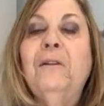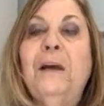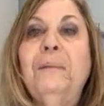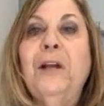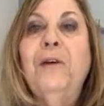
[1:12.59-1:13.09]

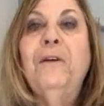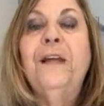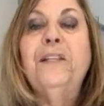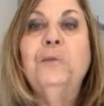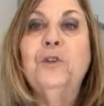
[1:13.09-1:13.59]
Let me know that
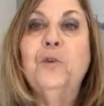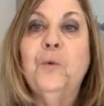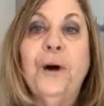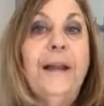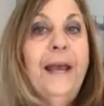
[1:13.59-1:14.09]
that's what you
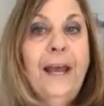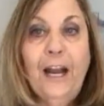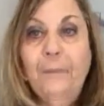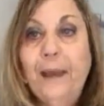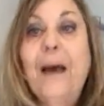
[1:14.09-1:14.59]
want,
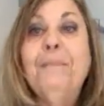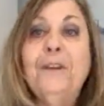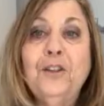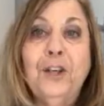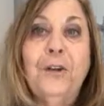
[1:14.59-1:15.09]
and I'll be happy
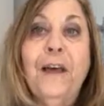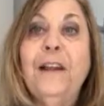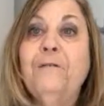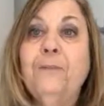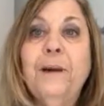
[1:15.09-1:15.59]
to share that
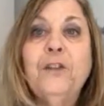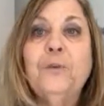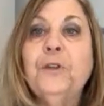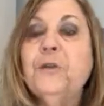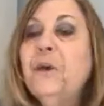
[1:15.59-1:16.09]
information
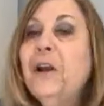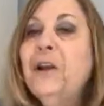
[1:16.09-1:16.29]
with you.